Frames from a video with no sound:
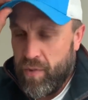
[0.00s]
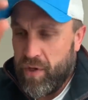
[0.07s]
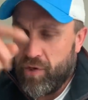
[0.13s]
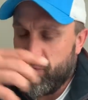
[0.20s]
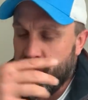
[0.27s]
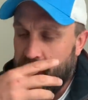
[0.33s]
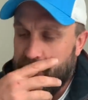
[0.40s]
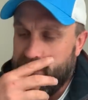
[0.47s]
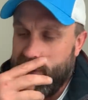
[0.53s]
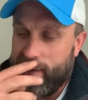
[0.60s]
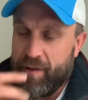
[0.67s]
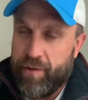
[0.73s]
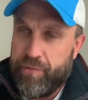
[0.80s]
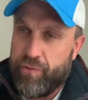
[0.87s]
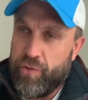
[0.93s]
going to try and
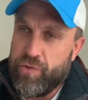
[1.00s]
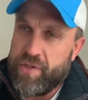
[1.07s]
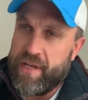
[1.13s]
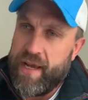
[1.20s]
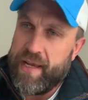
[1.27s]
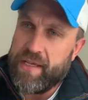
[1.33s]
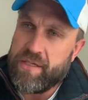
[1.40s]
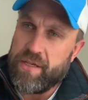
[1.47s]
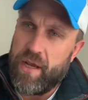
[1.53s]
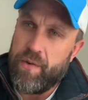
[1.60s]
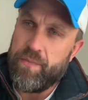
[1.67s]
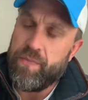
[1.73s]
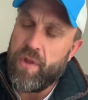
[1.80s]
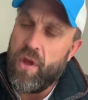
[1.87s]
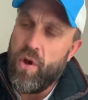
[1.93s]
rattle through today. So,
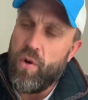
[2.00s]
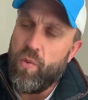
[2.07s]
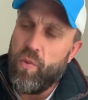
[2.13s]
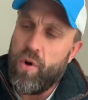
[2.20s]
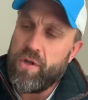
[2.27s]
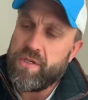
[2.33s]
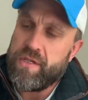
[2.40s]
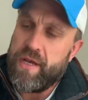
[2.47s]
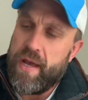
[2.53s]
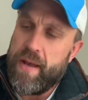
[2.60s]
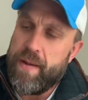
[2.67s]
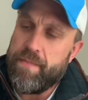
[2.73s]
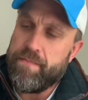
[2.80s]
what a